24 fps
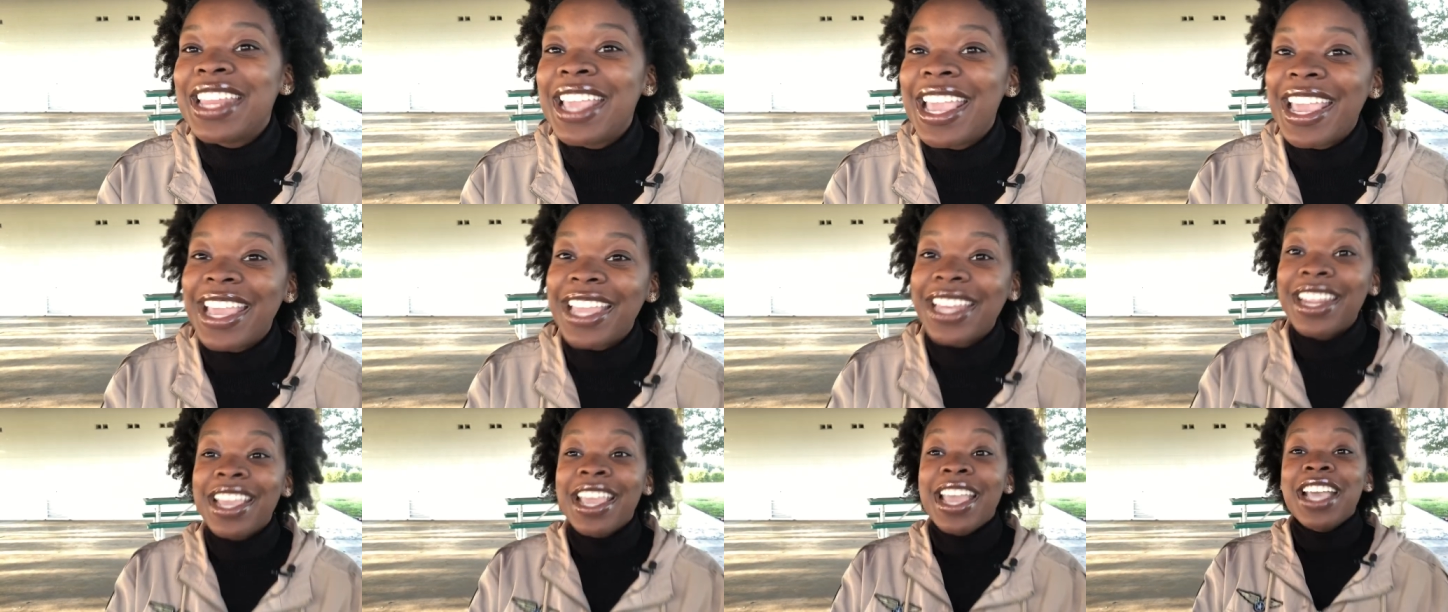
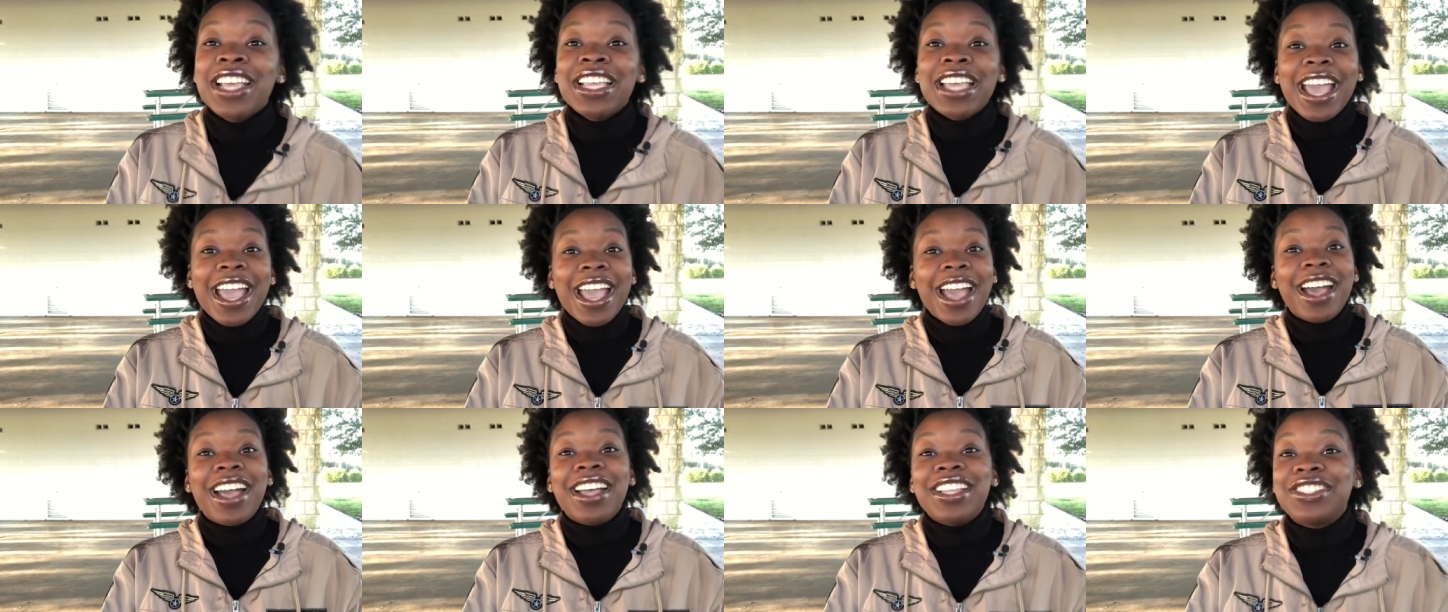And
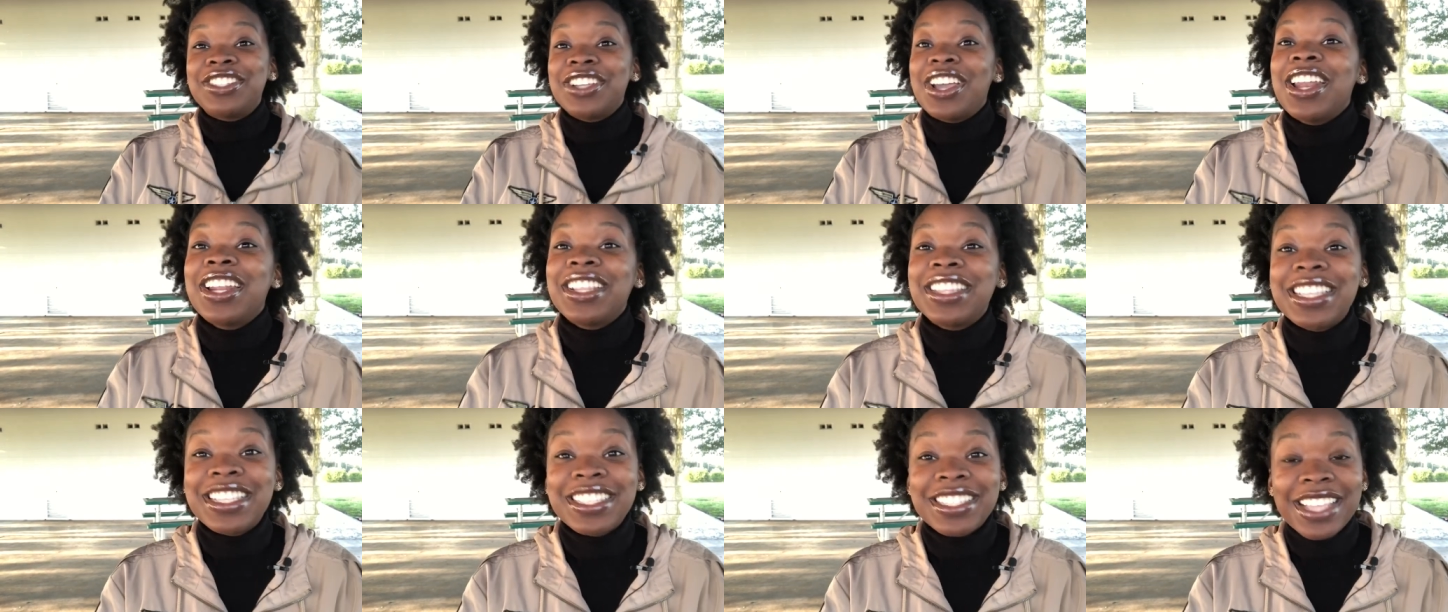uh,
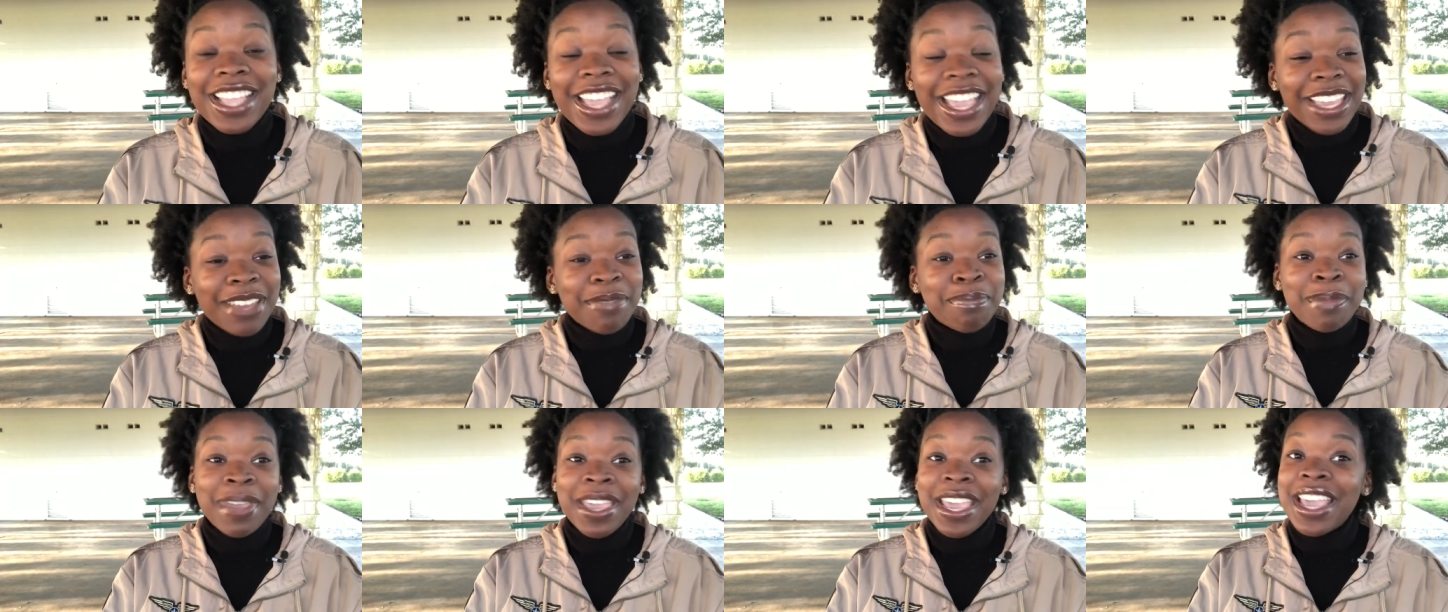Jonathan's like,
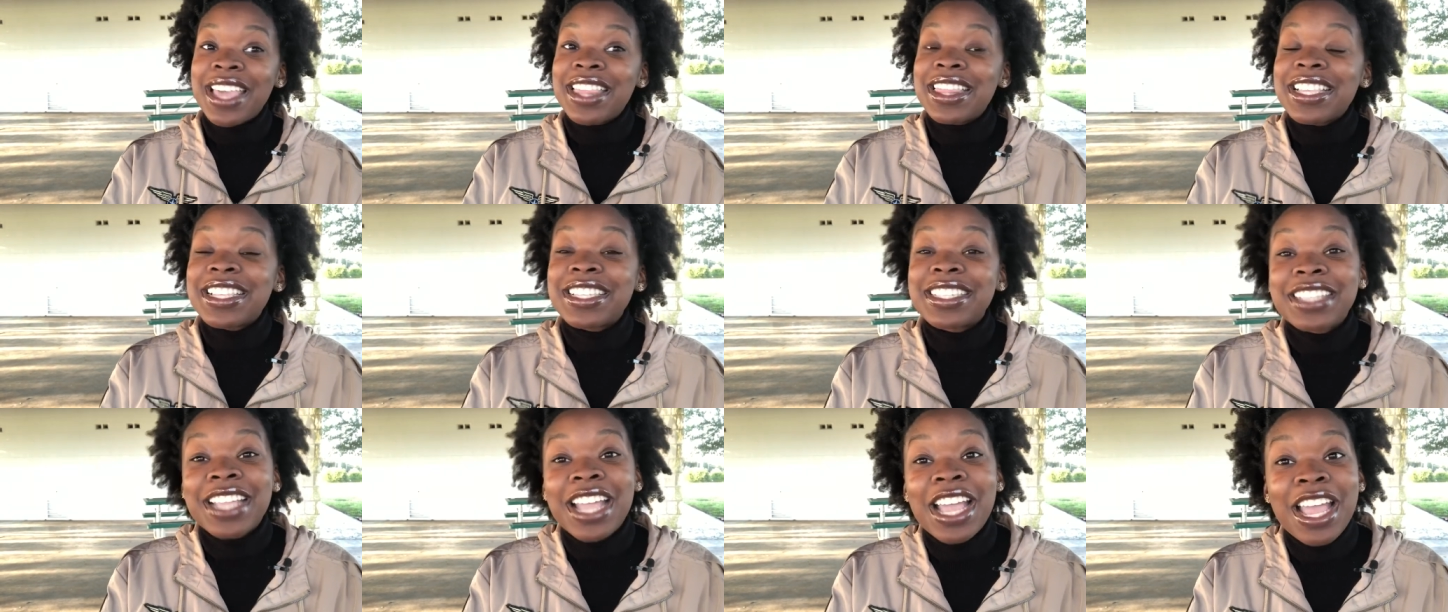man, this
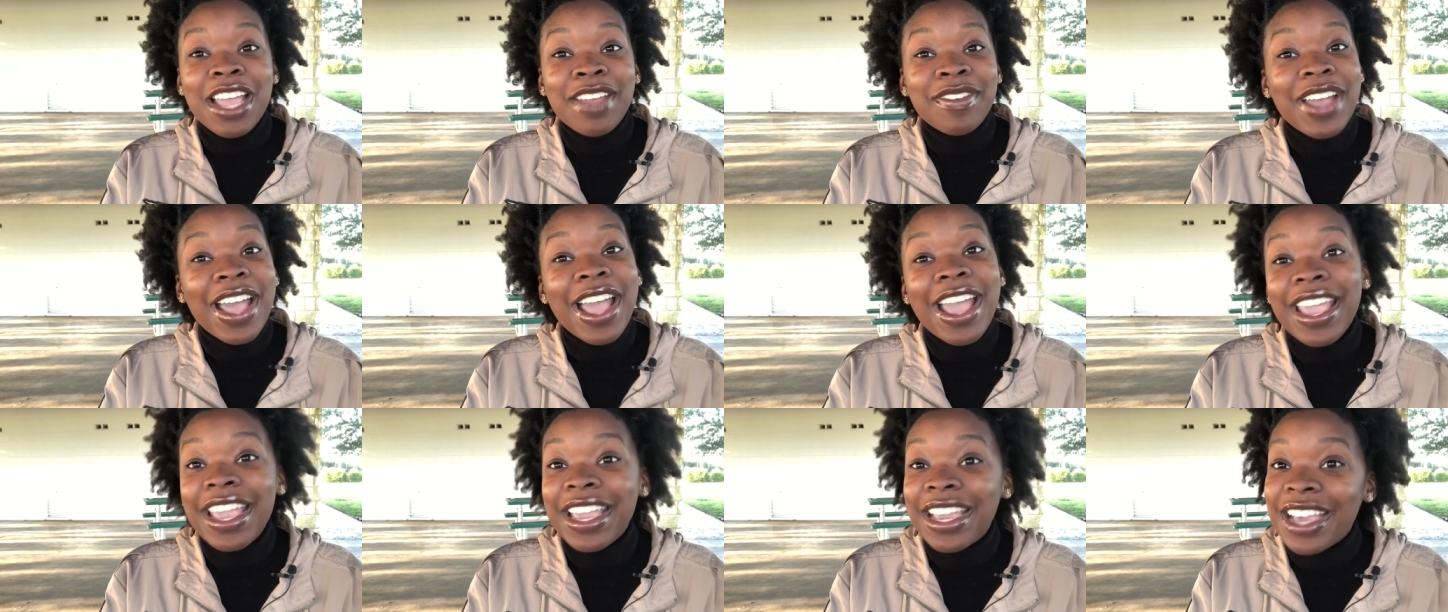time
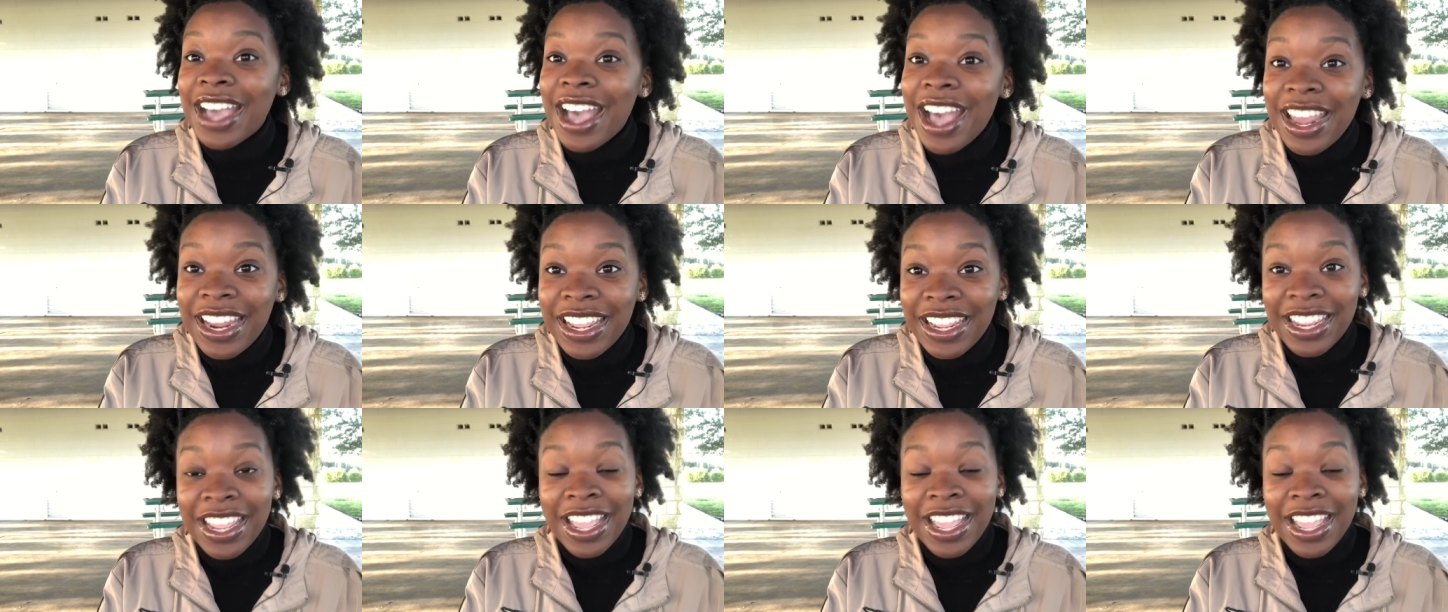I ain't got it.